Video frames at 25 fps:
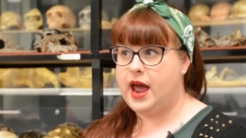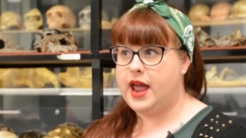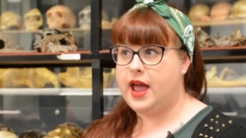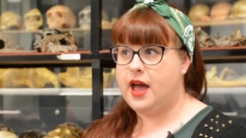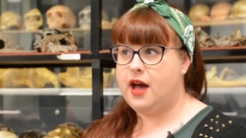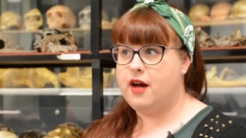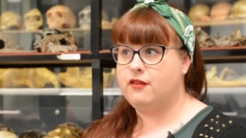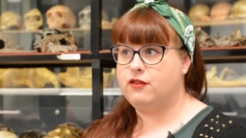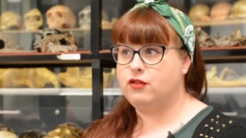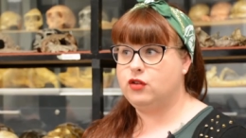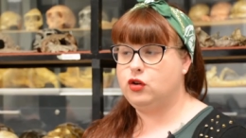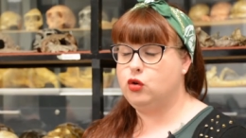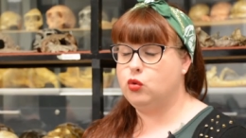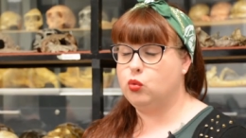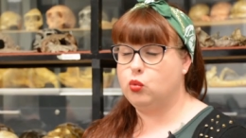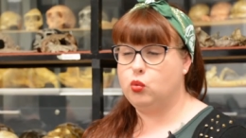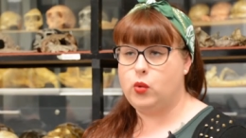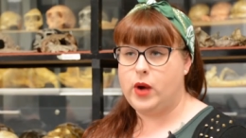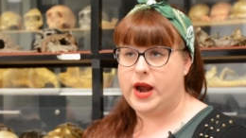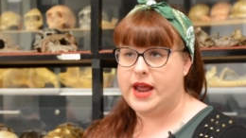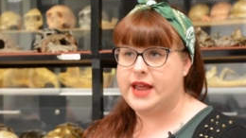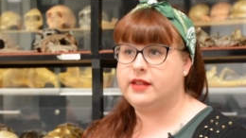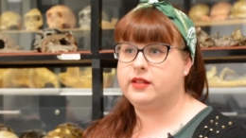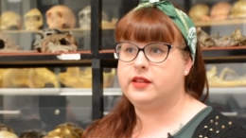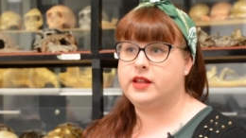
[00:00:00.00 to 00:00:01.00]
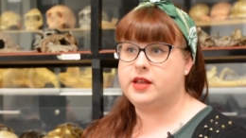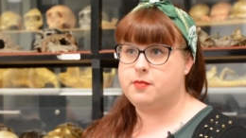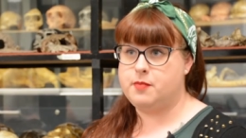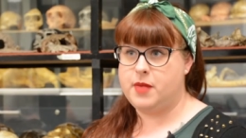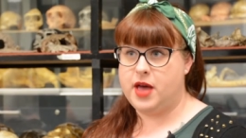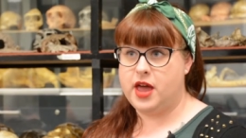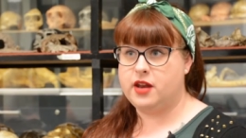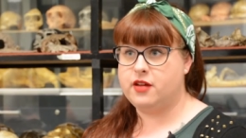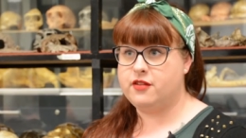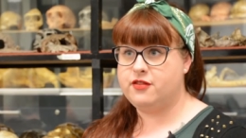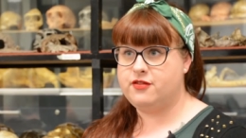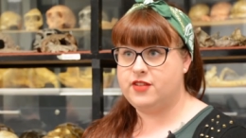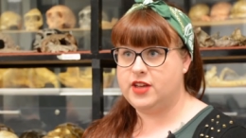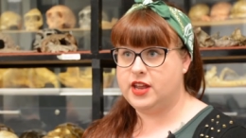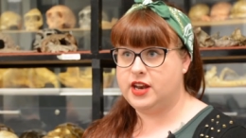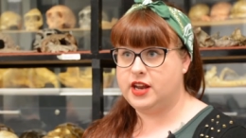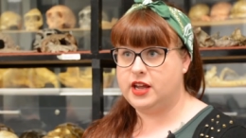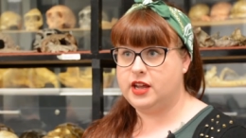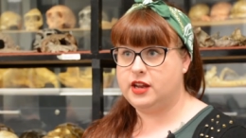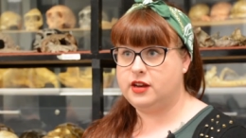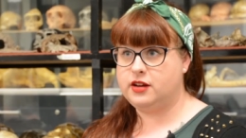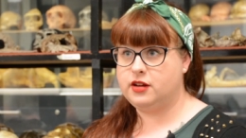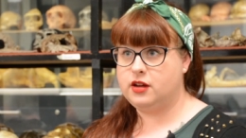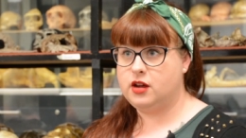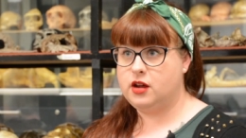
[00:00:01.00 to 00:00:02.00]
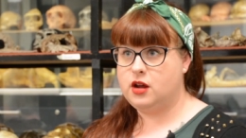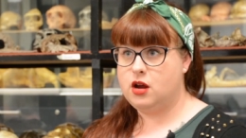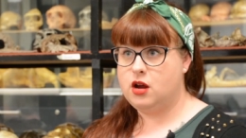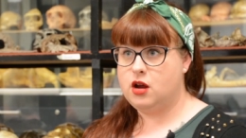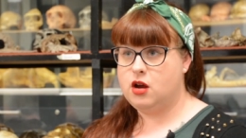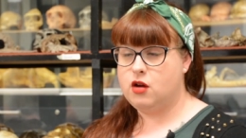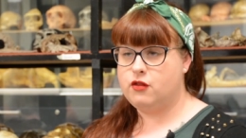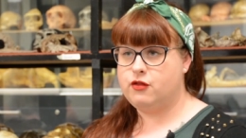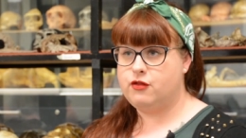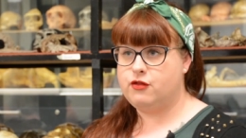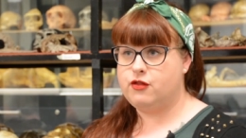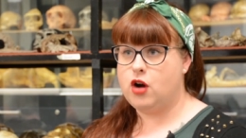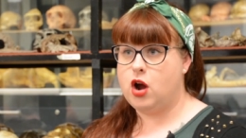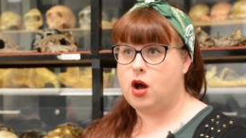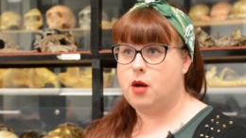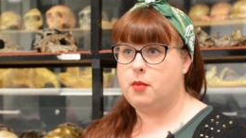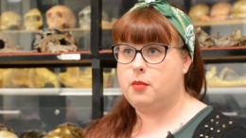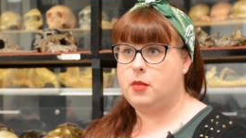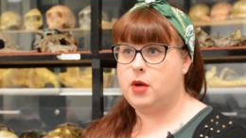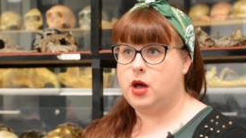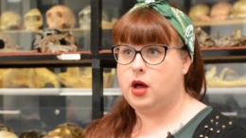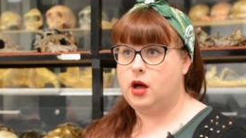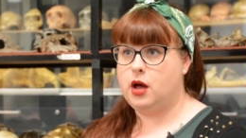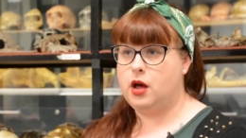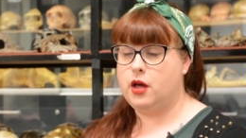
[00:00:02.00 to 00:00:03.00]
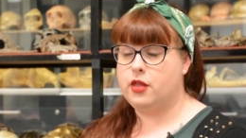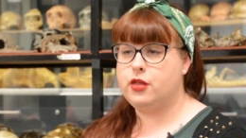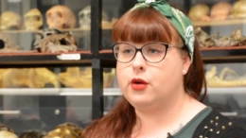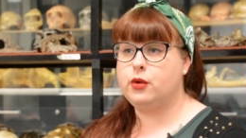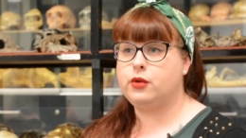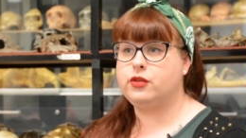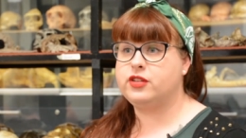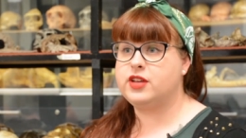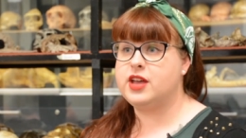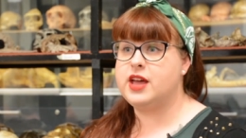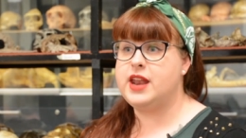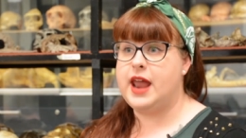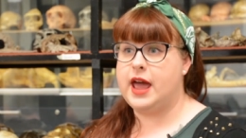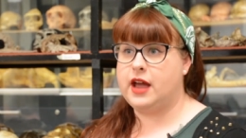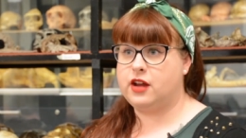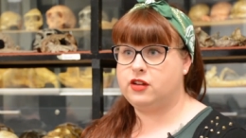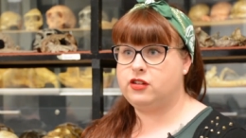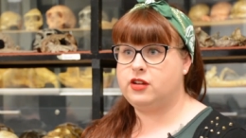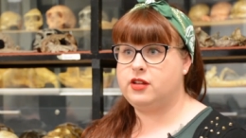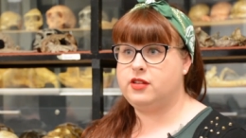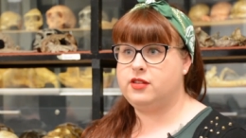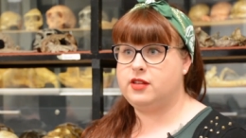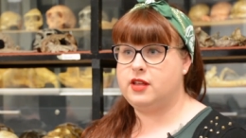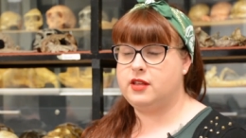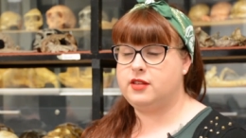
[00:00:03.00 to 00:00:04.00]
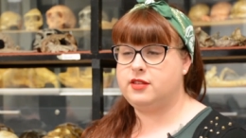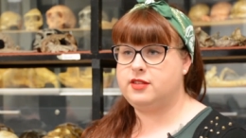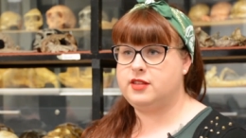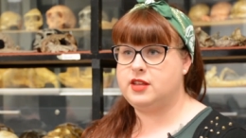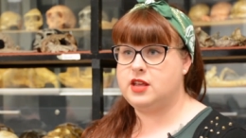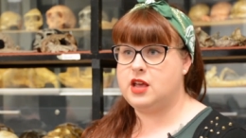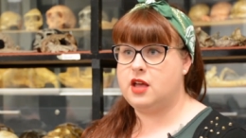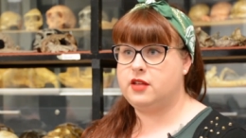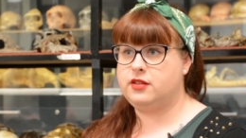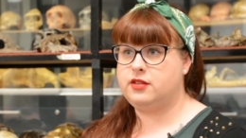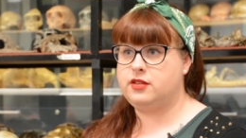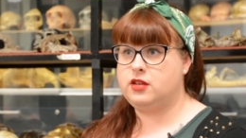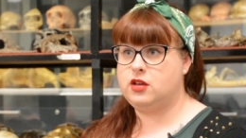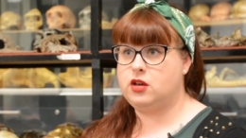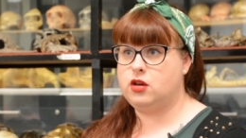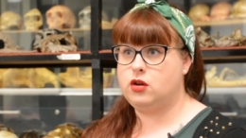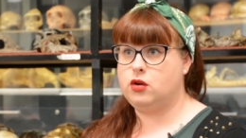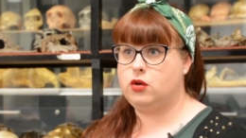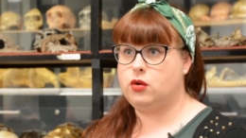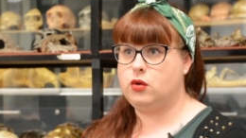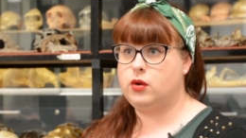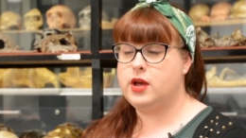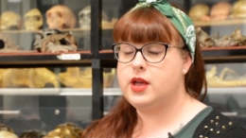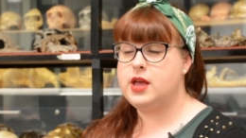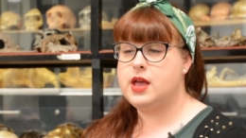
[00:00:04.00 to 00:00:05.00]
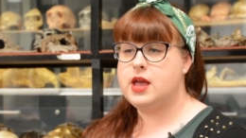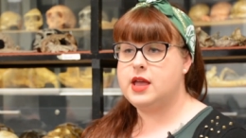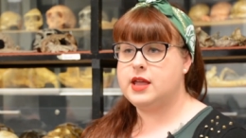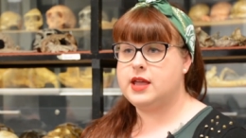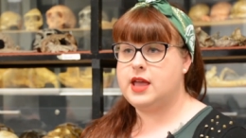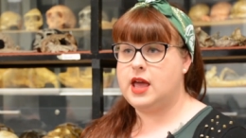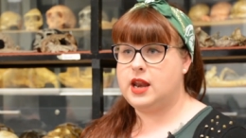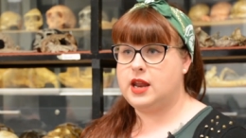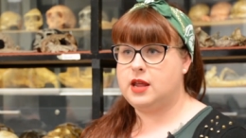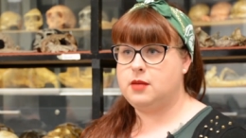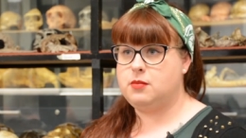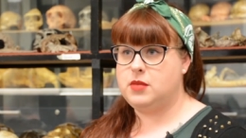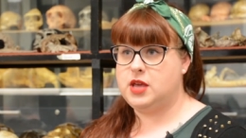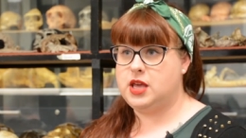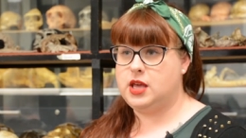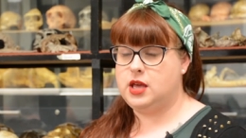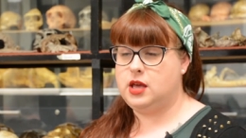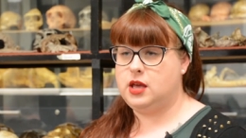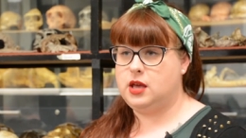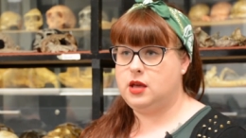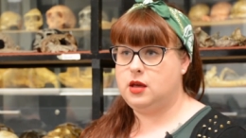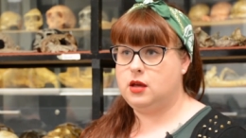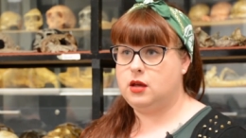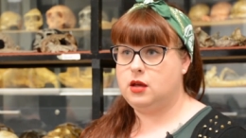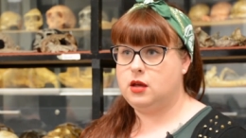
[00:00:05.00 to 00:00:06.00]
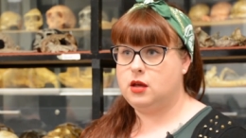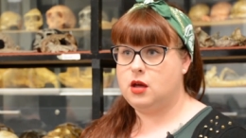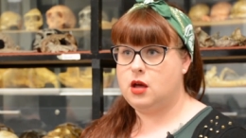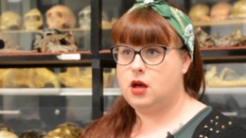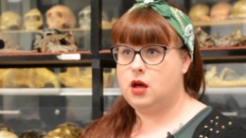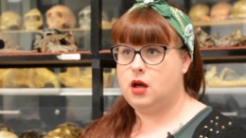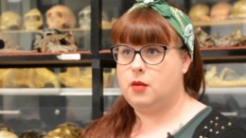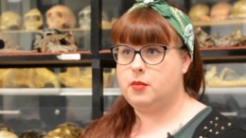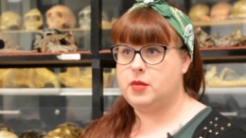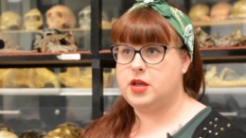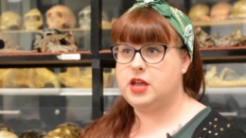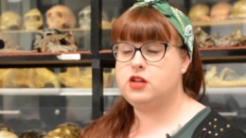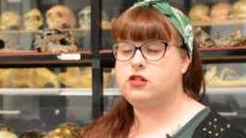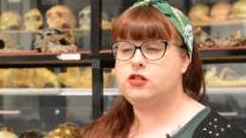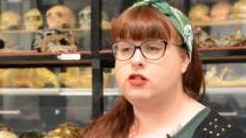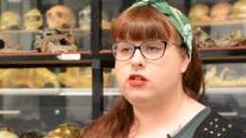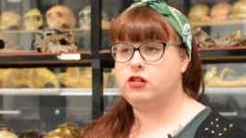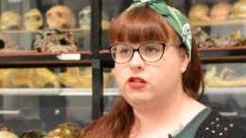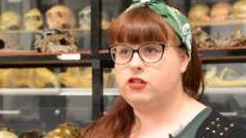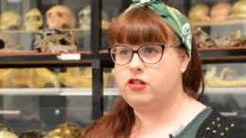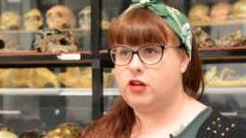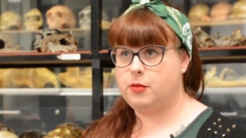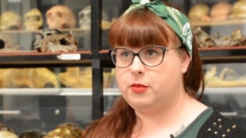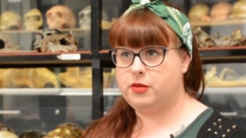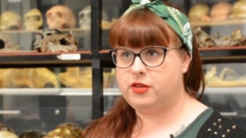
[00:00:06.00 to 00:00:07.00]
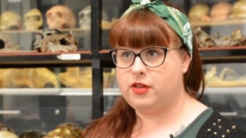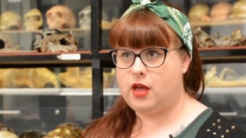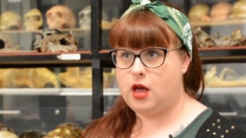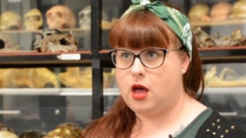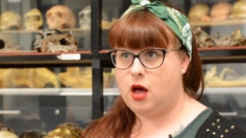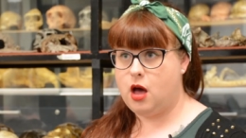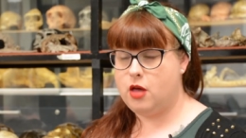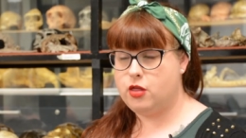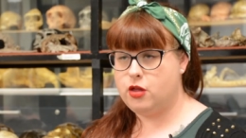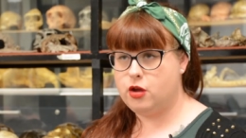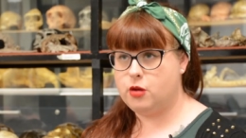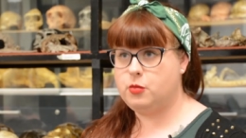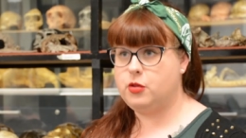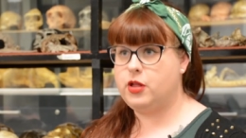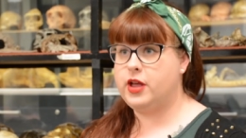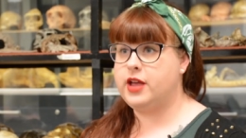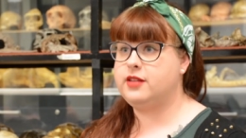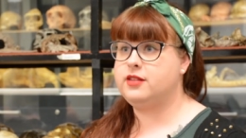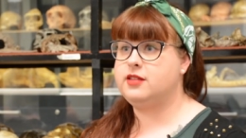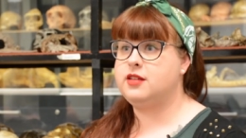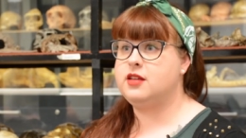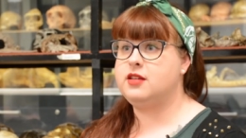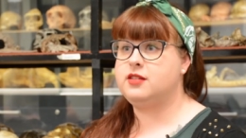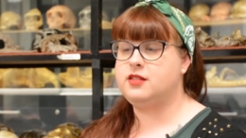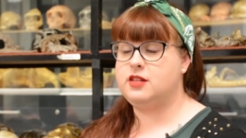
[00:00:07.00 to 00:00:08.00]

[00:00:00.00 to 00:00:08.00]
have greatly benefited from uh, those connections at CSU, getting me um, internships other places,